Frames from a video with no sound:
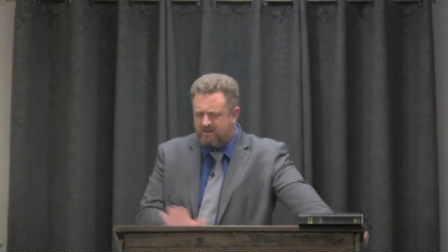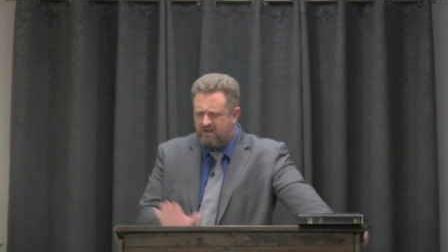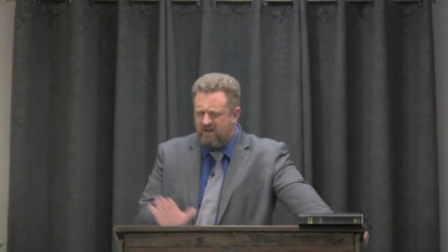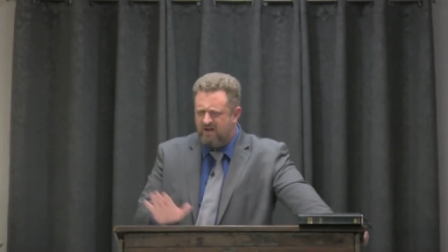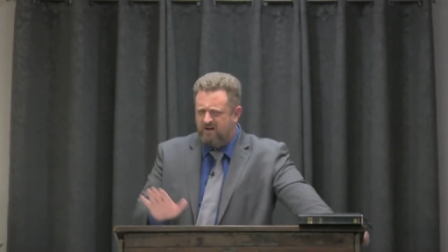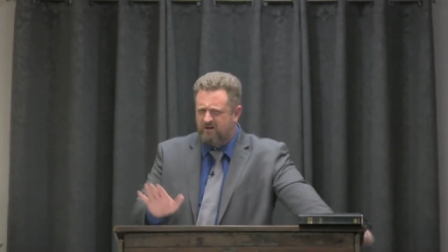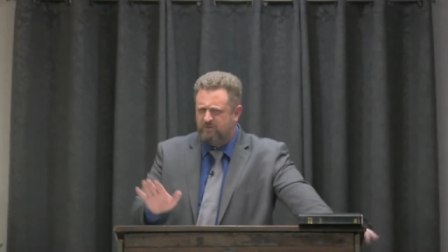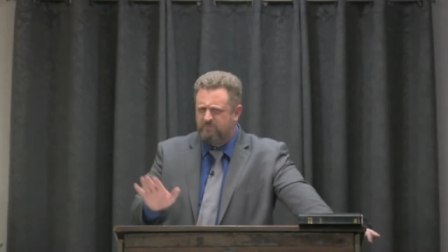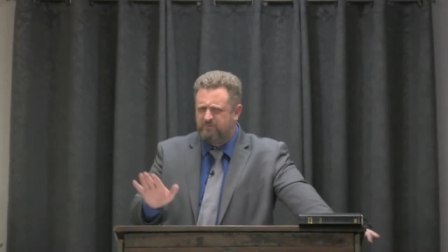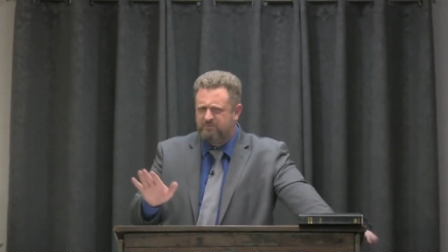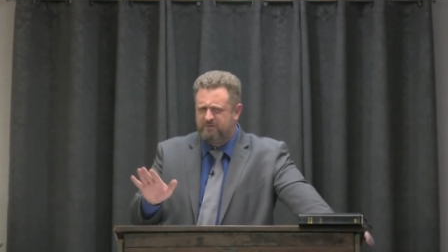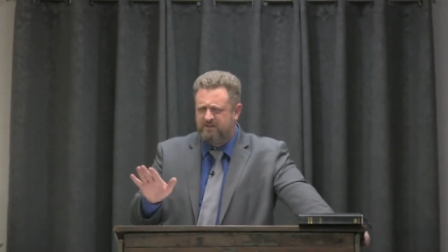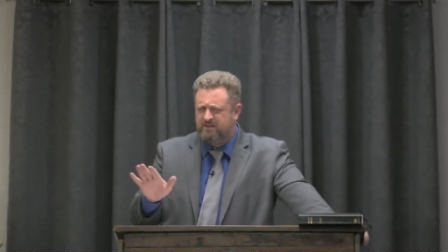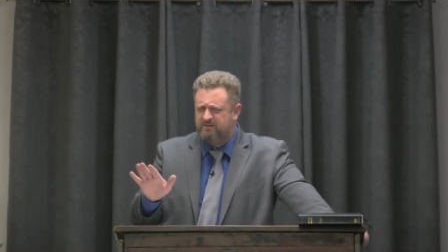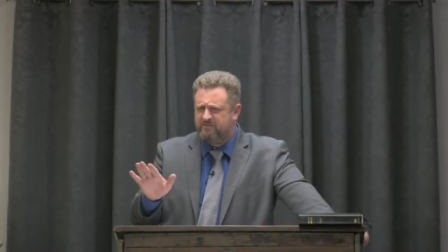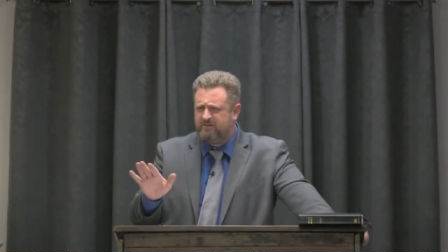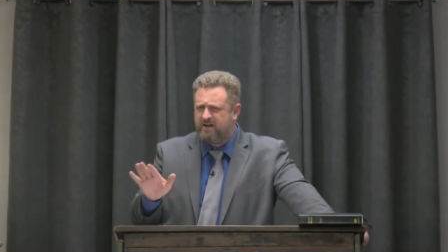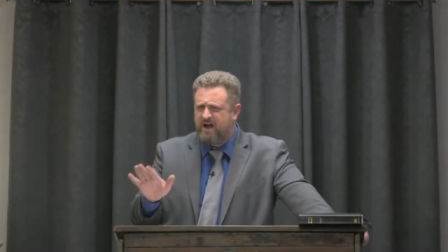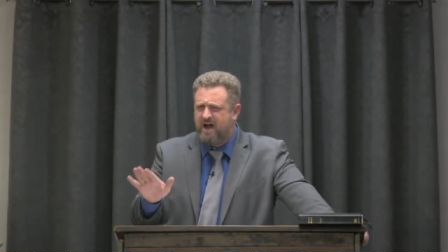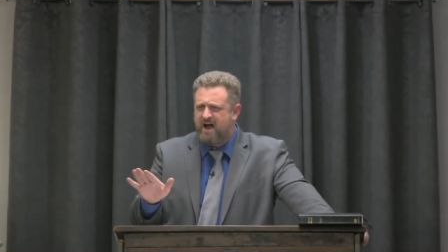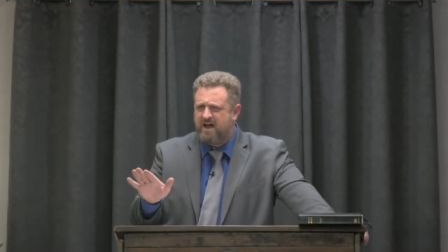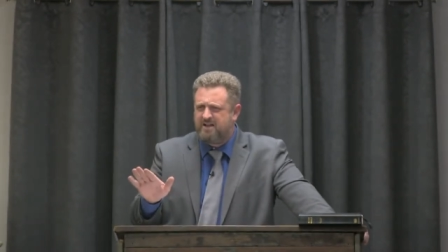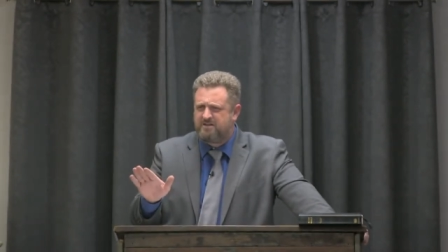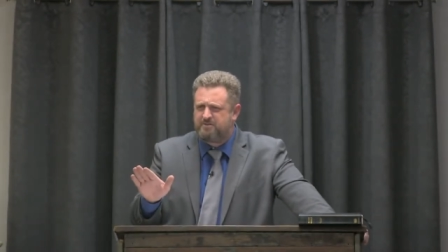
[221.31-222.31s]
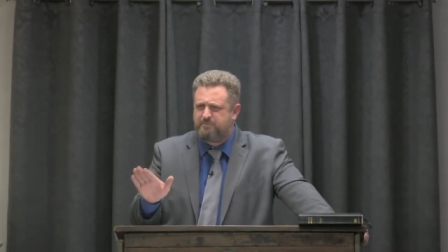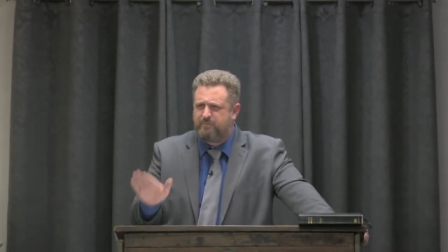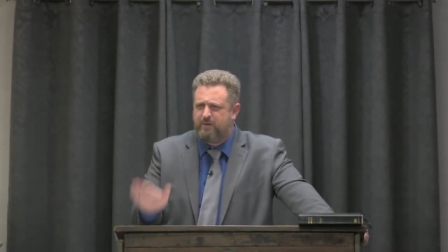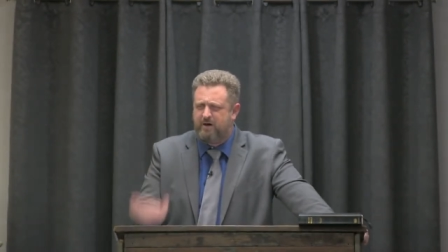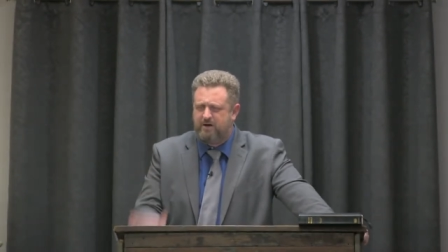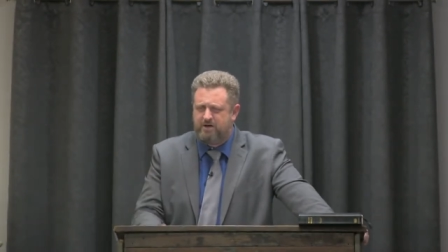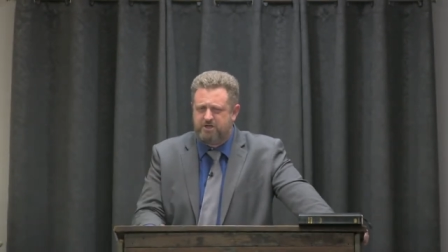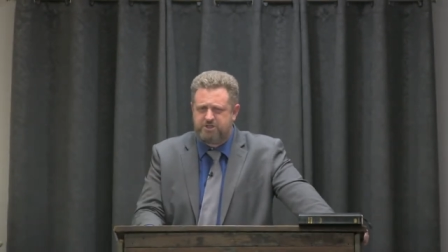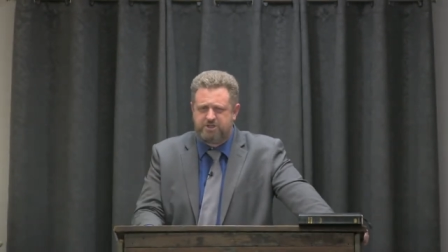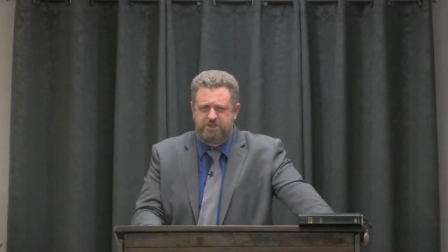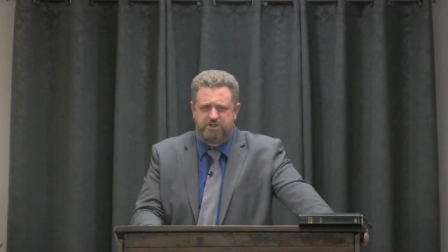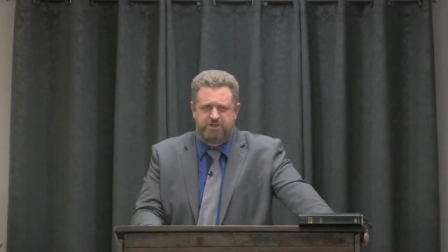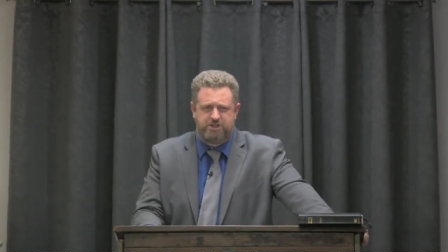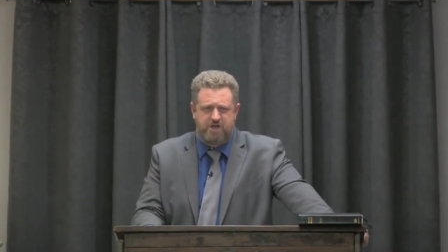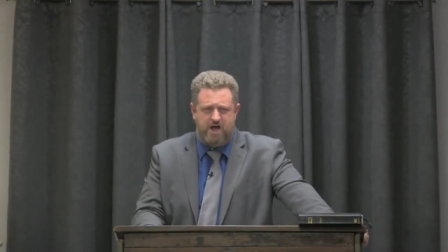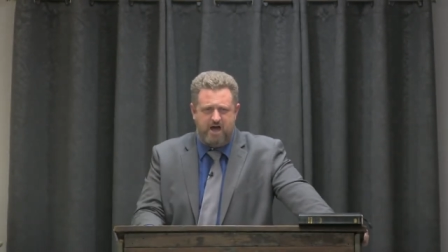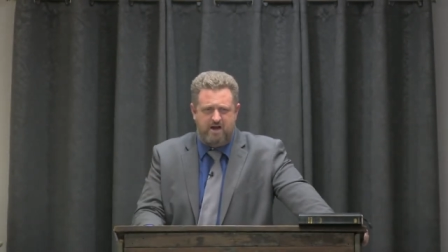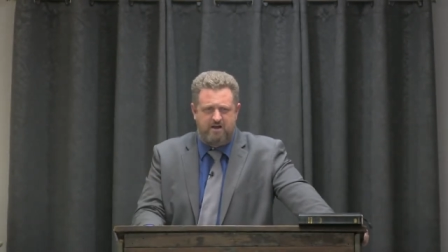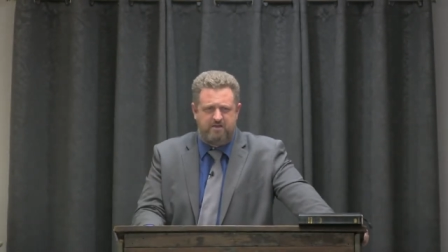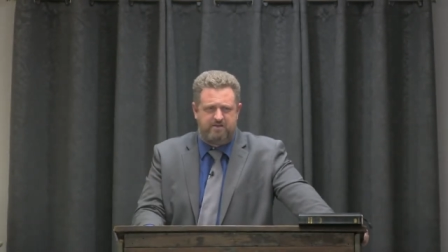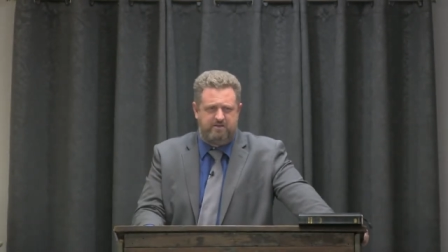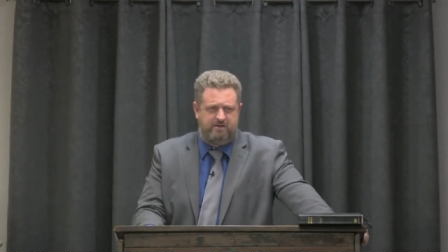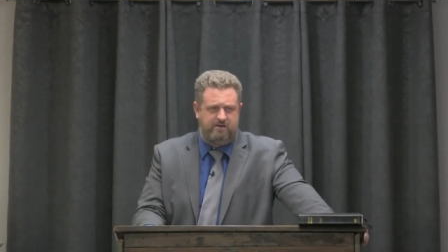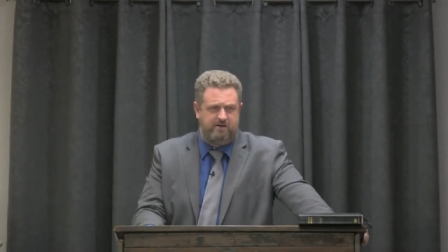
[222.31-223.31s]
I don't believe God is punishing
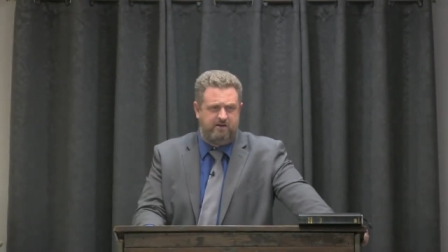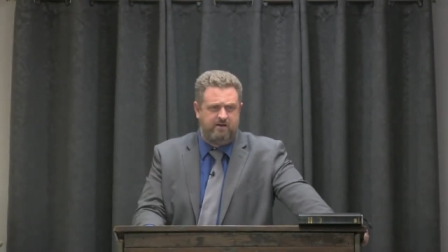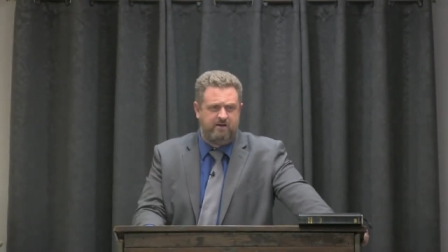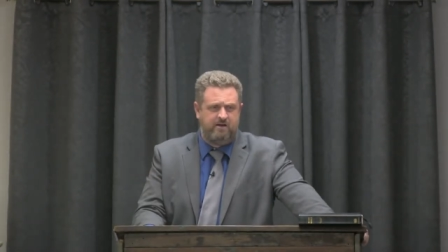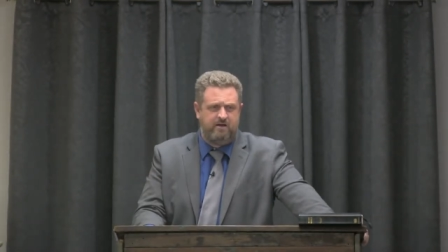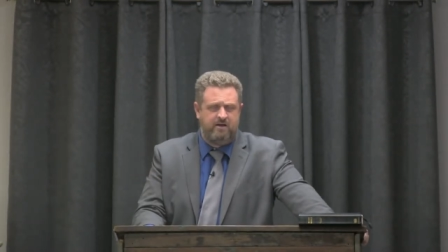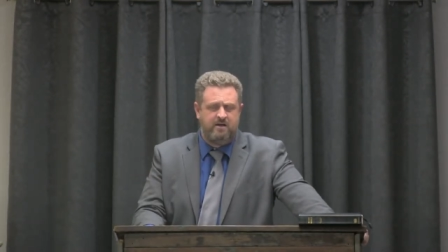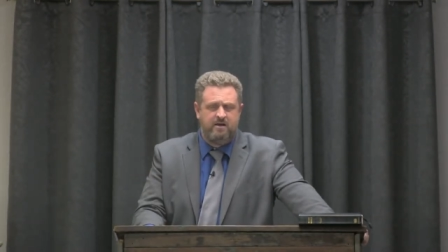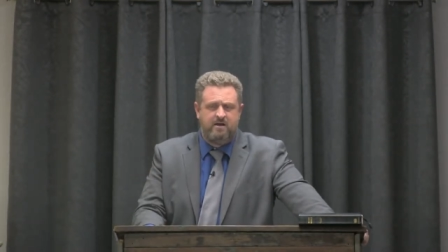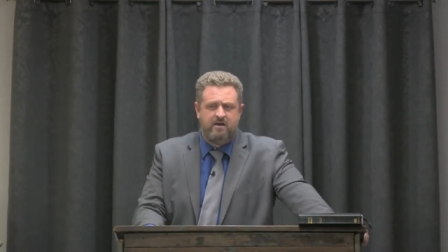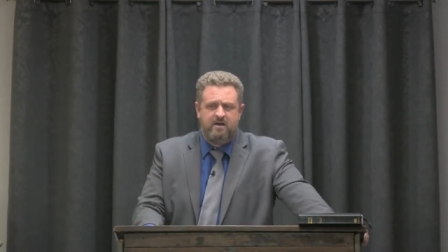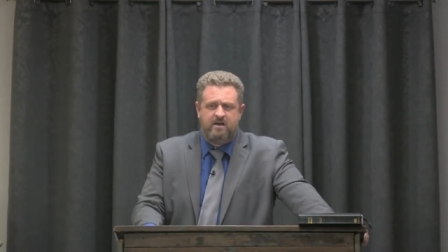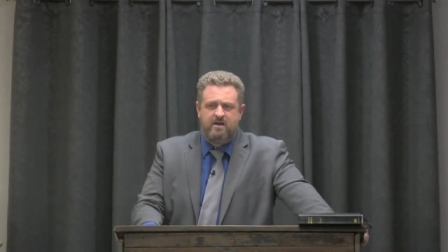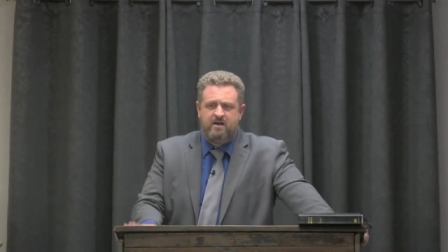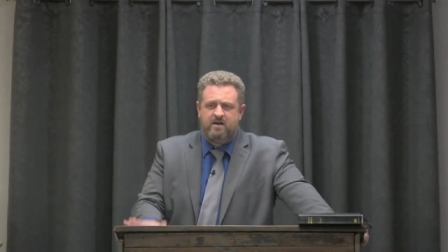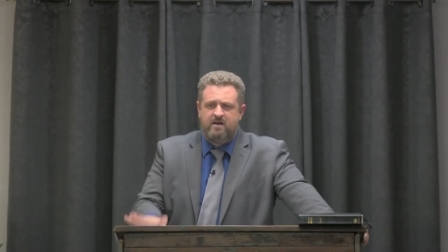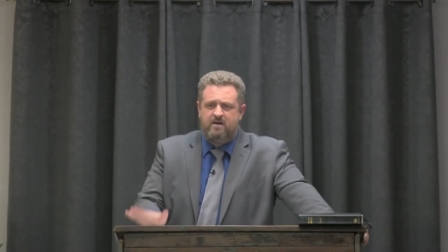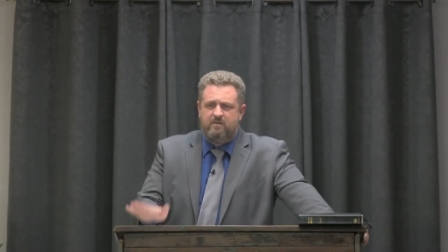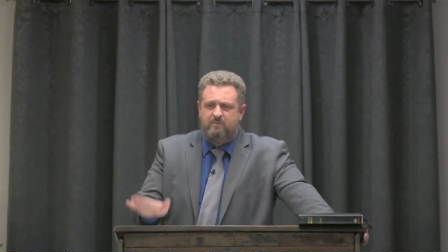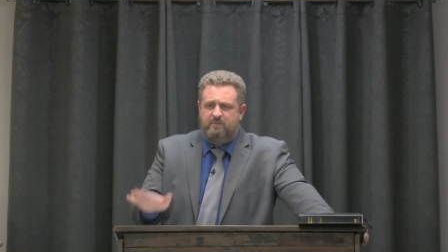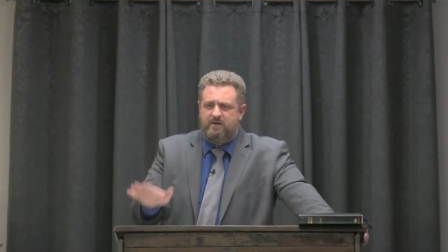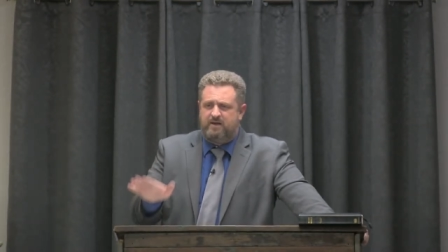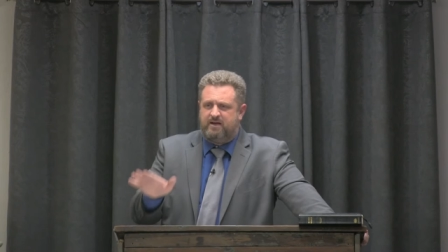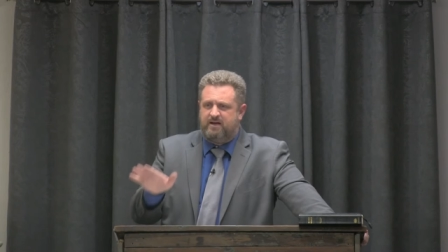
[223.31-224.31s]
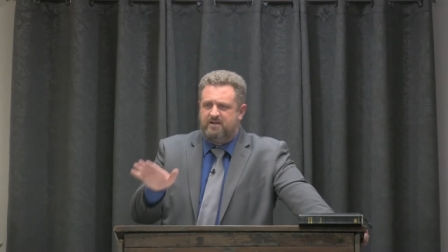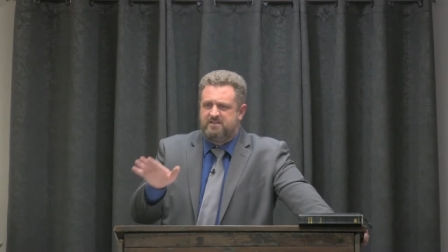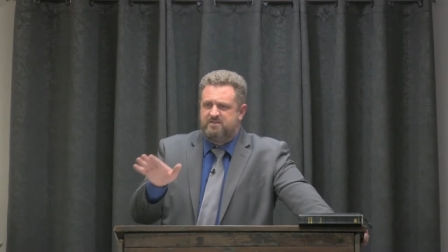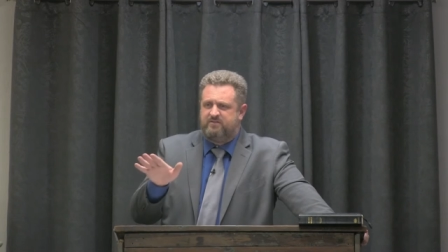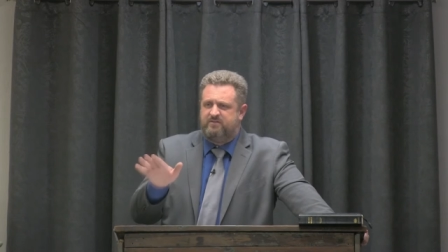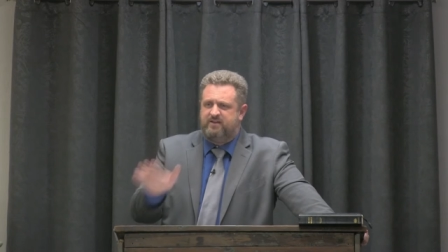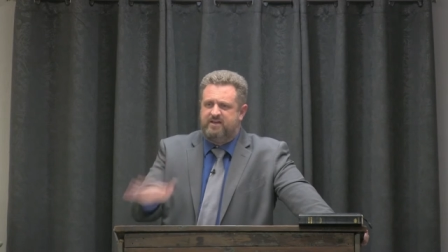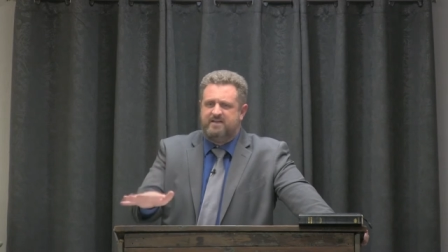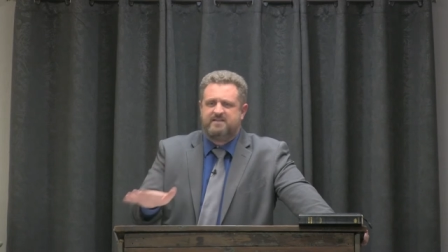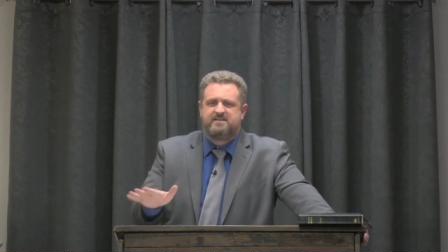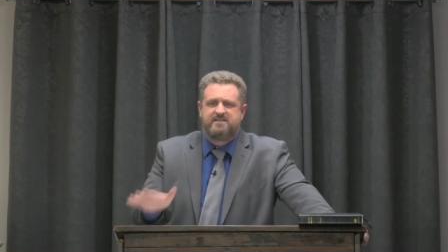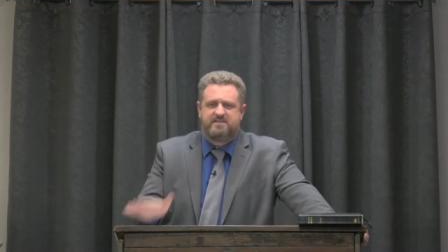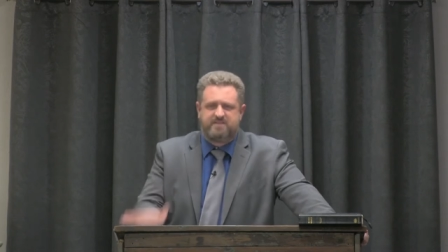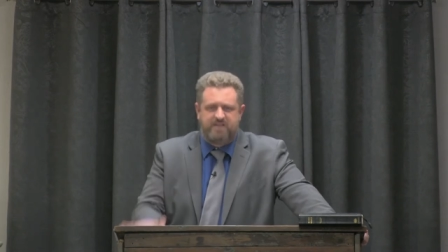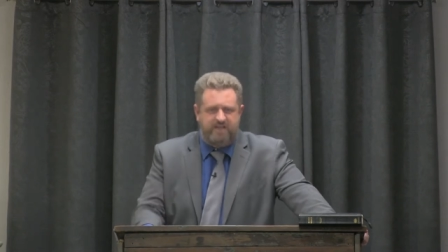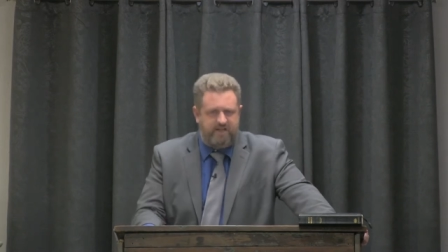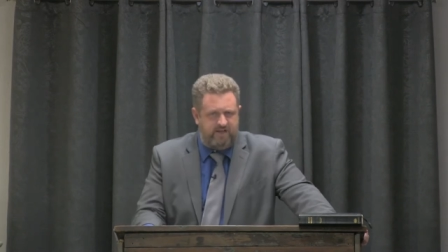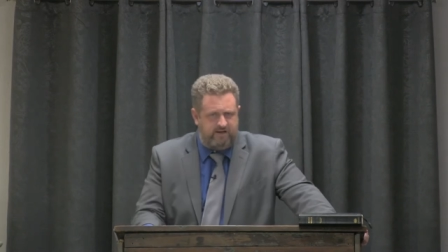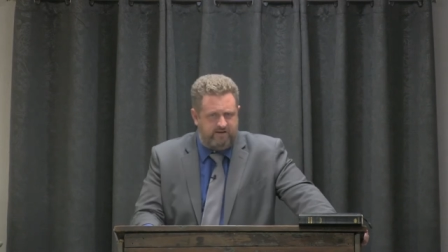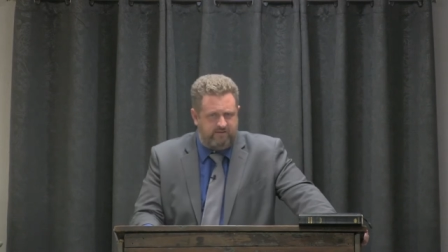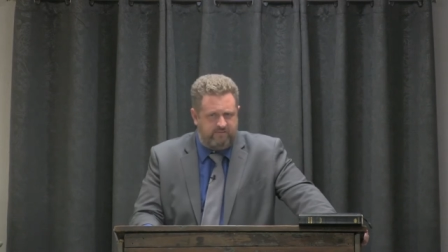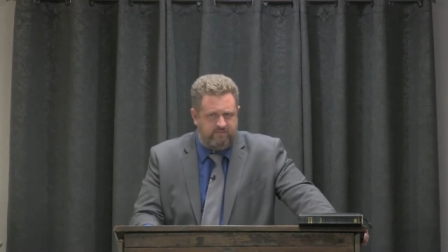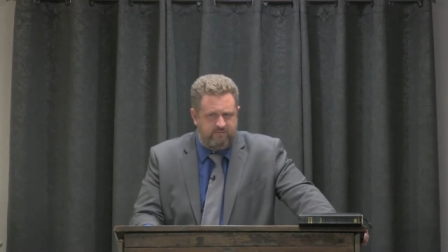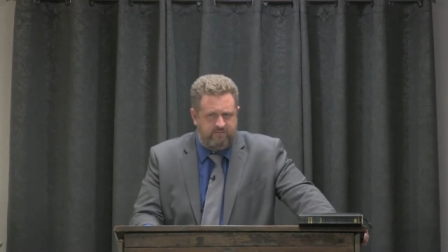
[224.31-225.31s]
Jonathan because of his
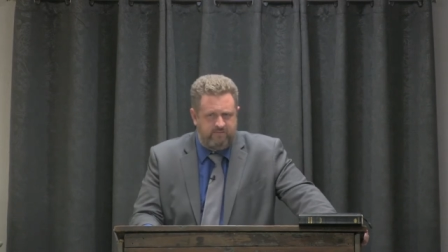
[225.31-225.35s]
sin